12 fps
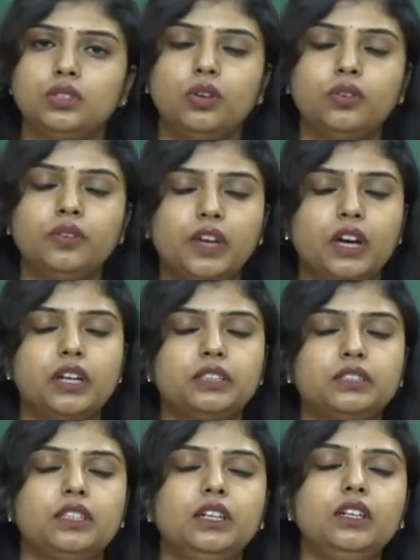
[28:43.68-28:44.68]
So, we are
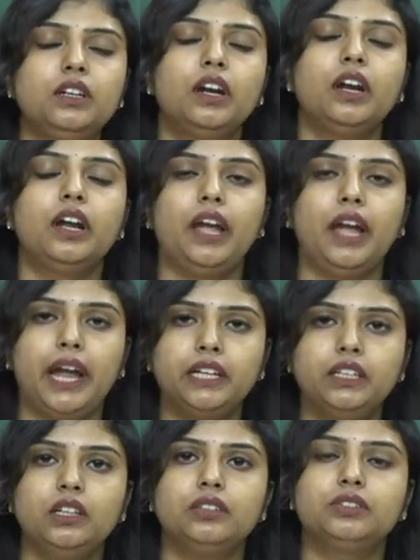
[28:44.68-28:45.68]
at the
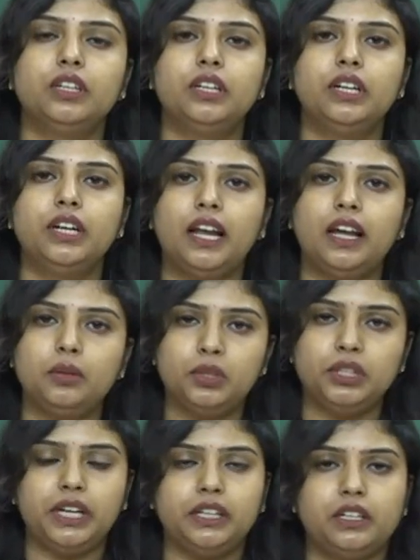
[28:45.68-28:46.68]
end of the
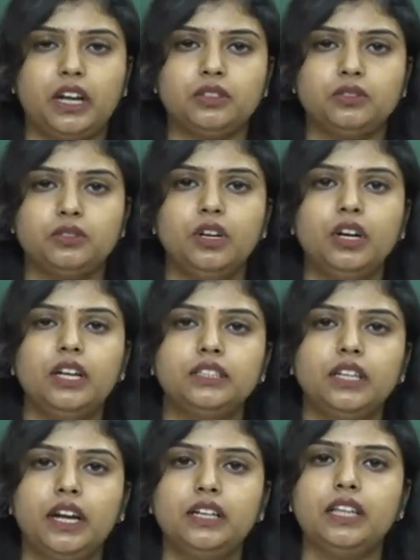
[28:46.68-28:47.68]
reliable data transfer.
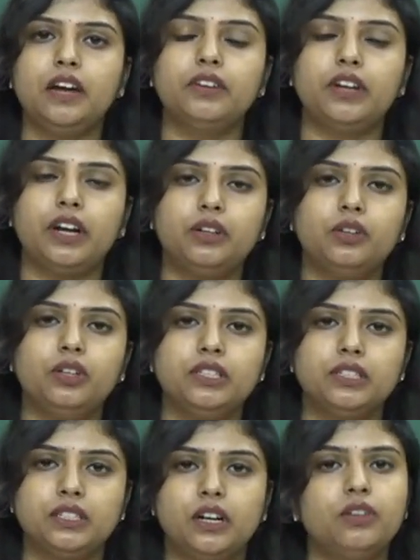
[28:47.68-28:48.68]
At the end, they have tried to
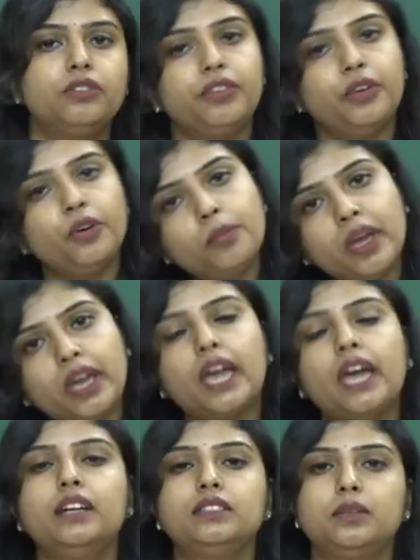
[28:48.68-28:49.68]
list out few
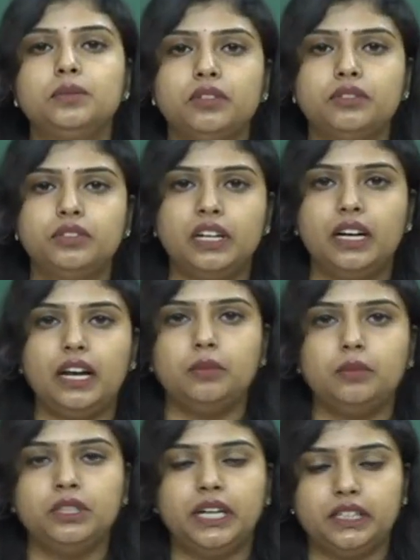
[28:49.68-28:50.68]
mechanisms of the
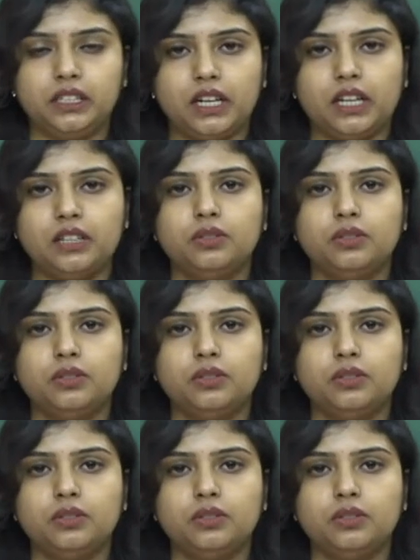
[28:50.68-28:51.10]
reliable data